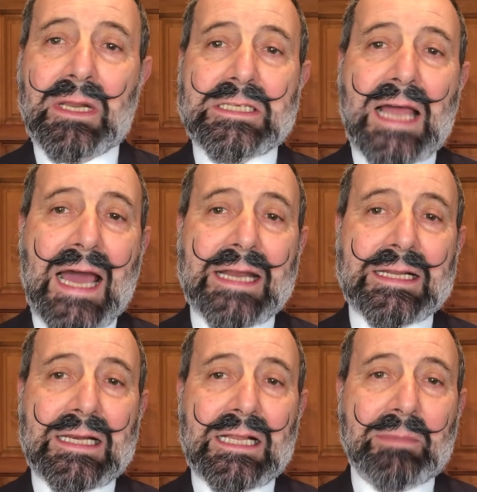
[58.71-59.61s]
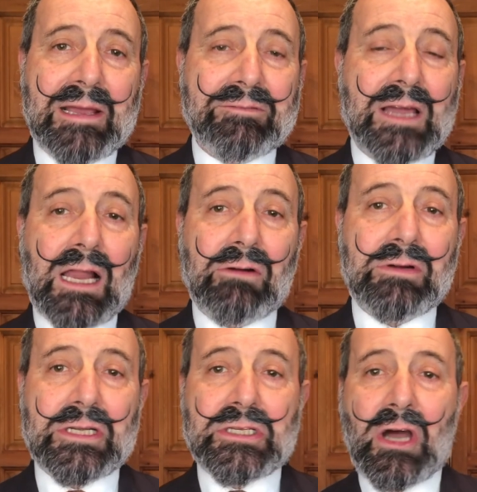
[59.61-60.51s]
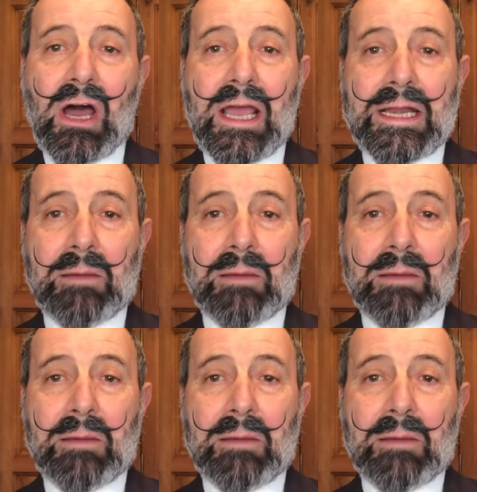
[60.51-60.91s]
as adding a little bit of colour in a tie and